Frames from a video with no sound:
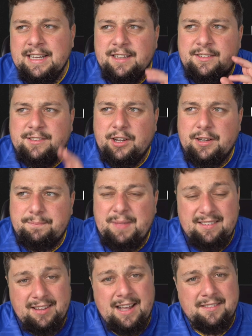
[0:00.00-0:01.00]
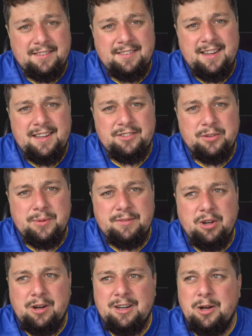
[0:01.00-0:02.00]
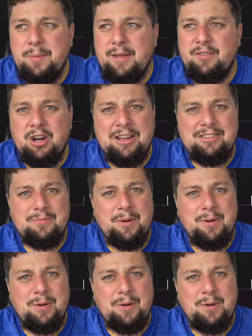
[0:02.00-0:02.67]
So that's hard to say, actually, when you've got a little bit of a lisp.